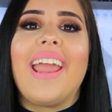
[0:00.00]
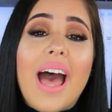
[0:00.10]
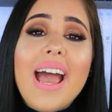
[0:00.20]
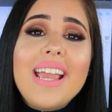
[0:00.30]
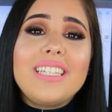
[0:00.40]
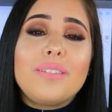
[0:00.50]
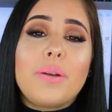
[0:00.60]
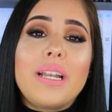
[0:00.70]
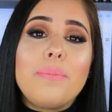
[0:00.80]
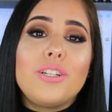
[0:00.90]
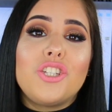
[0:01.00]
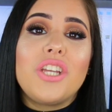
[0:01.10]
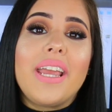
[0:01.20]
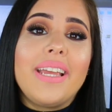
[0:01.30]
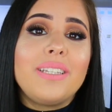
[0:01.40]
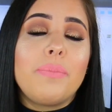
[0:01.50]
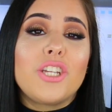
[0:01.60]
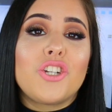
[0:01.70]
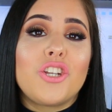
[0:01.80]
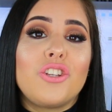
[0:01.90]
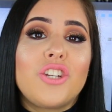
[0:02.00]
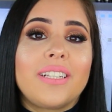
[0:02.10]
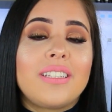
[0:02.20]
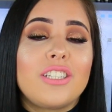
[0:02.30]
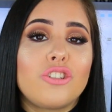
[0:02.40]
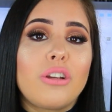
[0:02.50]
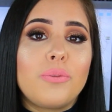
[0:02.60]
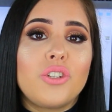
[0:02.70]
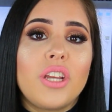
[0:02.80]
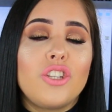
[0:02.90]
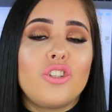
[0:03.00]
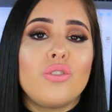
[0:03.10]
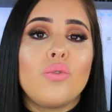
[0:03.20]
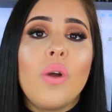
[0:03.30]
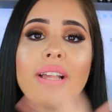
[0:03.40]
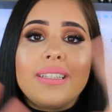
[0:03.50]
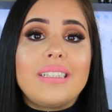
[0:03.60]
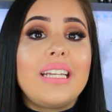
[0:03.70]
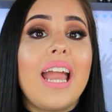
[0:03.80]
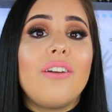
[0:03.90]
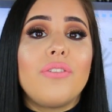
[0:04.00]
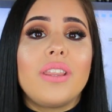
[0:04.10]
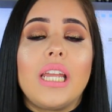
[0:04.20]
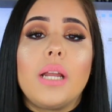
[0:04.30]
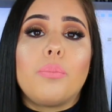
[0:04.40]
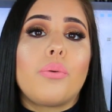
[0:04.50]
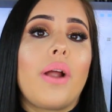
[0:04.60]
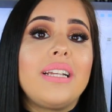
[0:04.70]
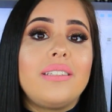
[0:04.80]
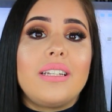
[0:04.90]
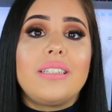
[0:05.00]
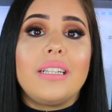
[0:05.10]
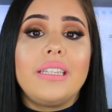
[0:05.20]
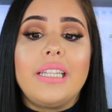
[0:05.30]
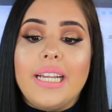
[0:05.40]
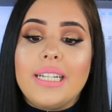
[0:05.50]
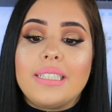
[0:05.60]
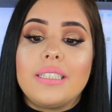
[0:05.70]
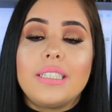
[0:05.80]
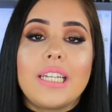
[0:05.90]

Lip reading: That is pretty much it. Make sure you check the description to see everything, prices, links,